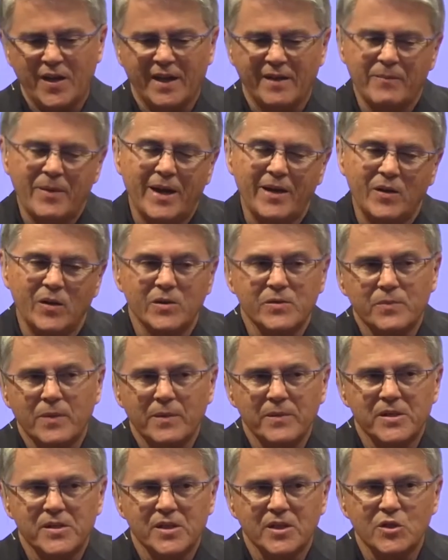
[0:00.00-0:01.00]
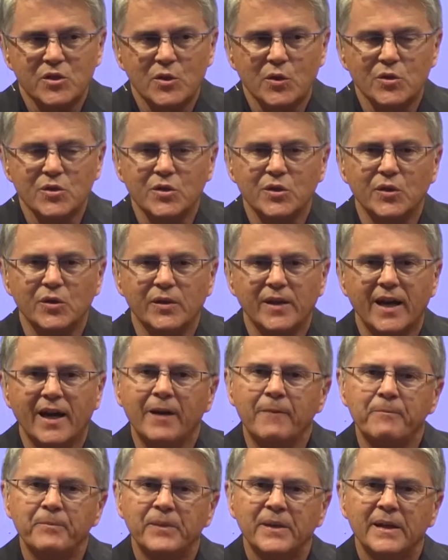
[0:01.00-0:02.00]
I don't know, it's probably six years ago
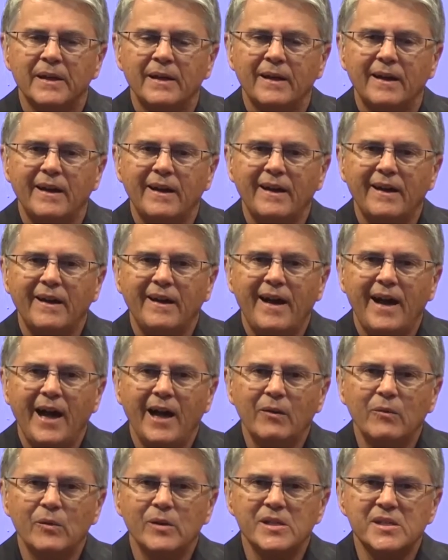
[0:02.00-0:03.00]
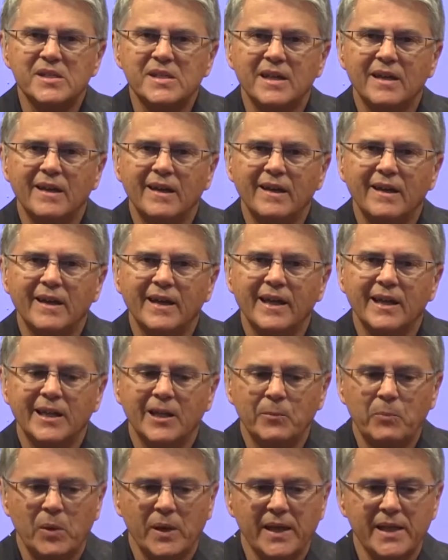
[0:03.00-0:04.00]
now uh, I was uh, in
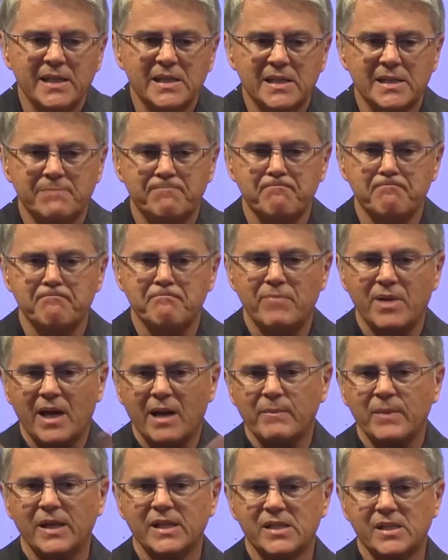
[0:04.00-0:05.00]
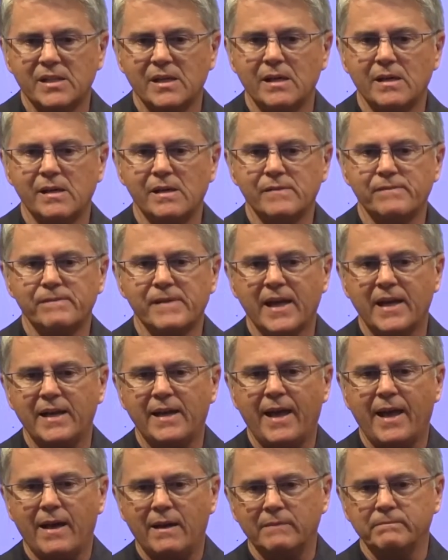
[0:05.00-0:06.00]
a place by myself, kind
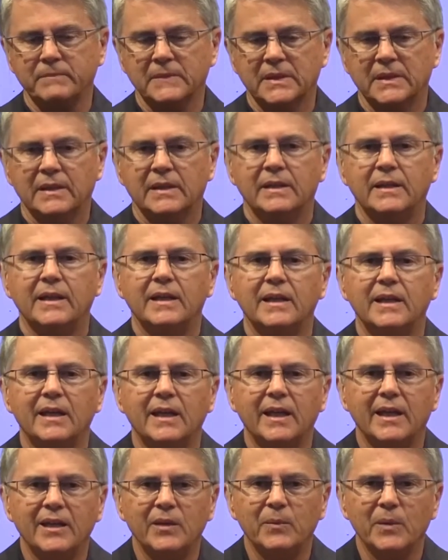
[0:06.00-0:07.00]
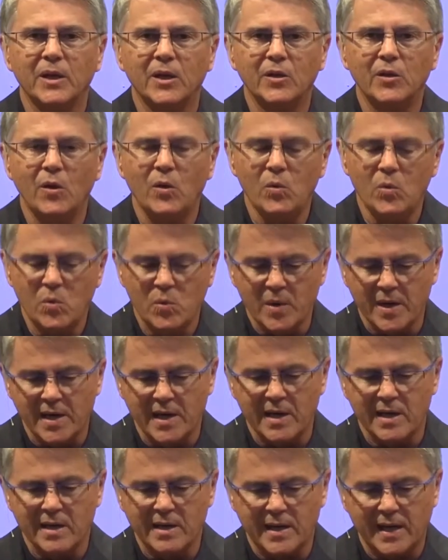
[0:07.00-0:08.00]
of out in, in, the middle of
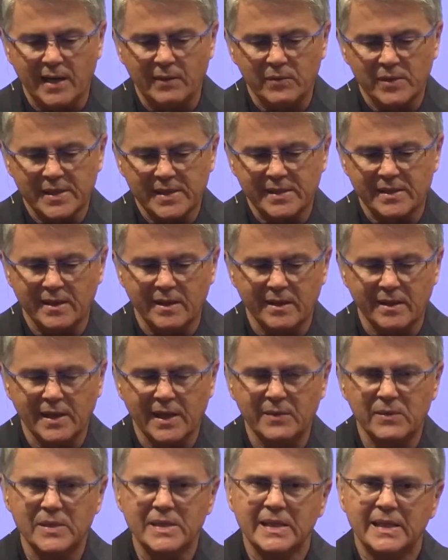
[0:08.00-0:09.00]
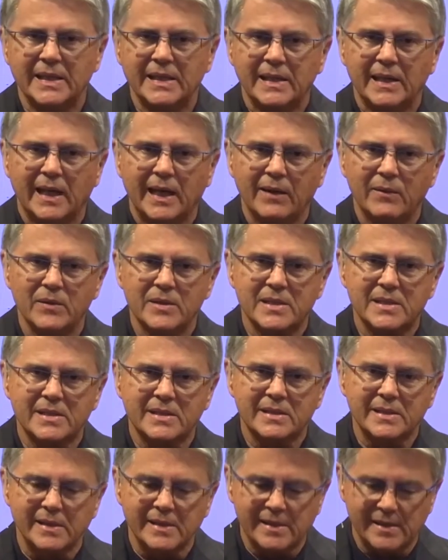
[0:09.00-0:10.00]
nowhere, and I was there, and I was, I
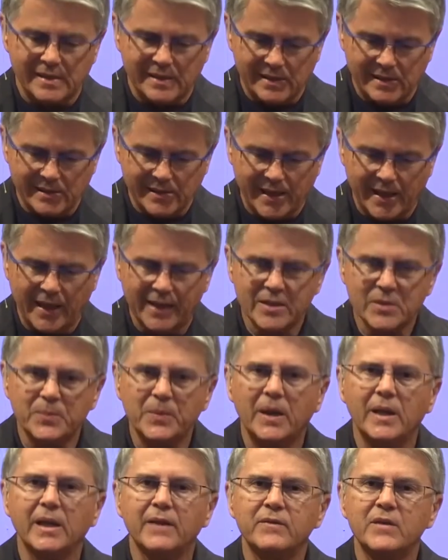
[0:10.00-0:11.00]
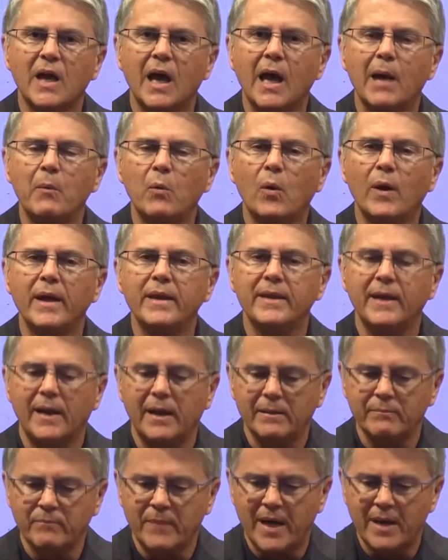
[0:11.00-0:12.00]
was, you know, had, spent enough time away that
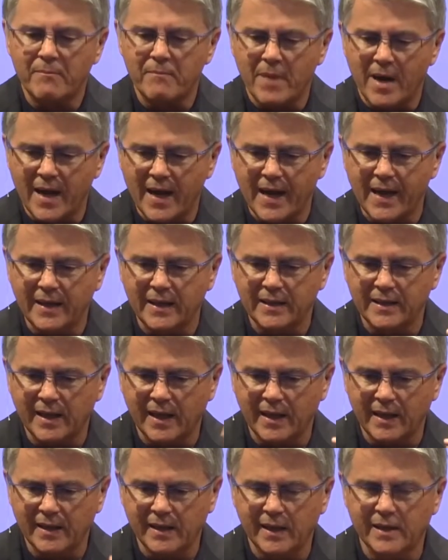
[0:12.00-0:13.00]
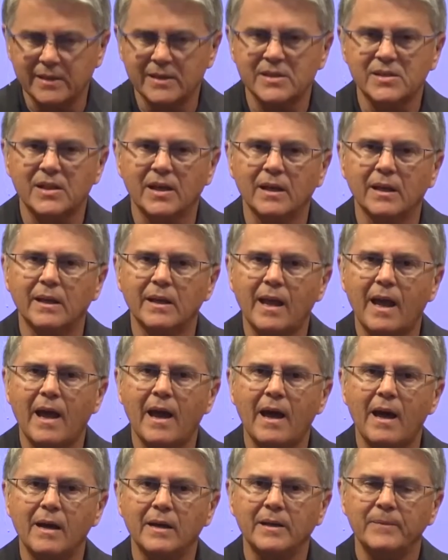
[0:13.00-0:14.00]
I, my mind had kind of gotten settled
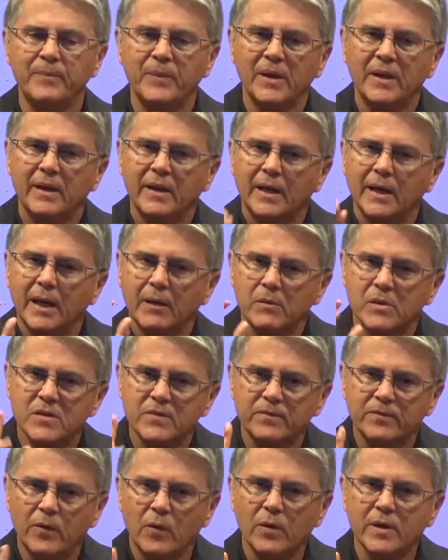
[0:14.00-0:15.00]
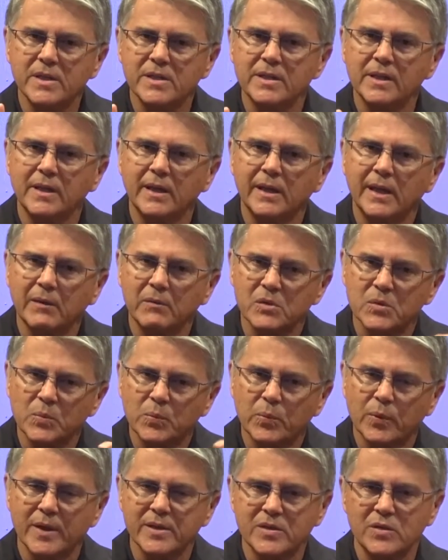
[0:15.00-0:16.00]
down, and, and I was focused in, and I was
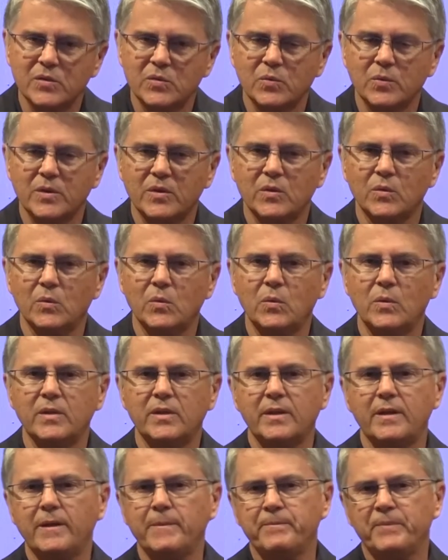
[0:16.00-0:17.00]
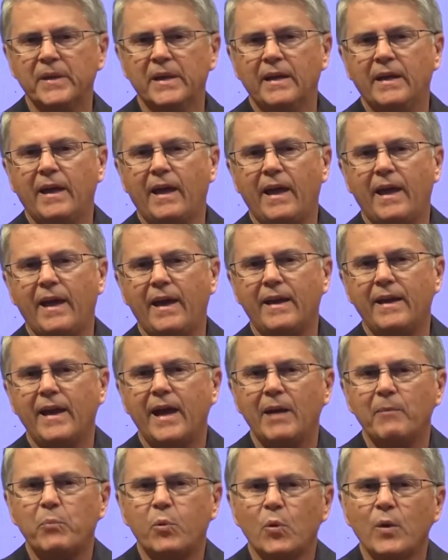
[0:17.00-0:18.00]
present with the Lord there, and
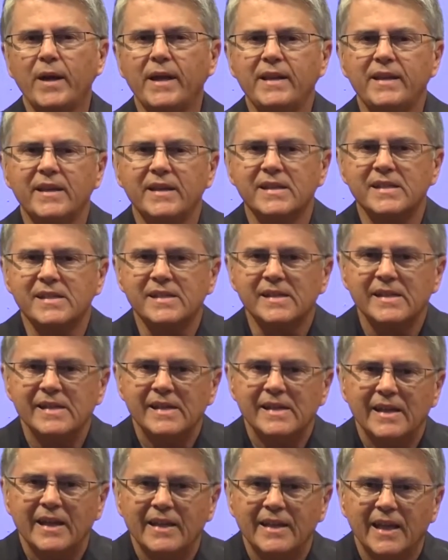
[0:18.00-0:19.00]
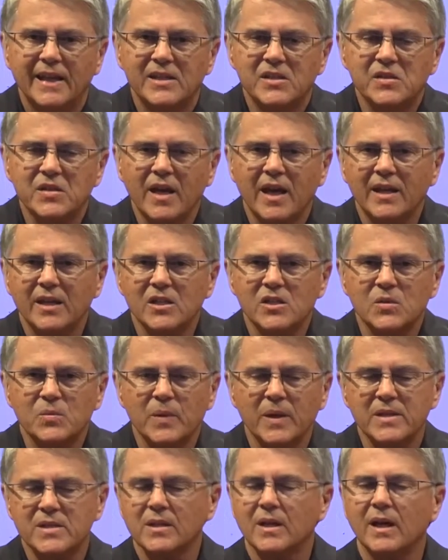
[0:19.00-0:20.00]
I prayed this in that silent
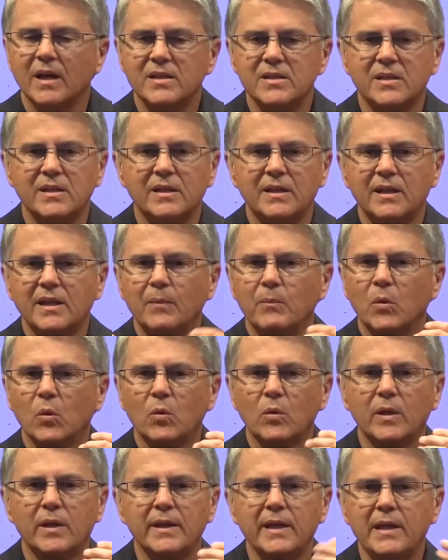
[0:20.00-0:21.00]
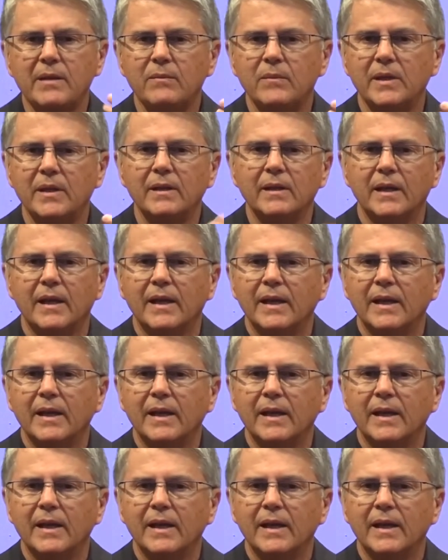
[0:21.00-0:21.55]
space. I said to Him, "Lord, lead me.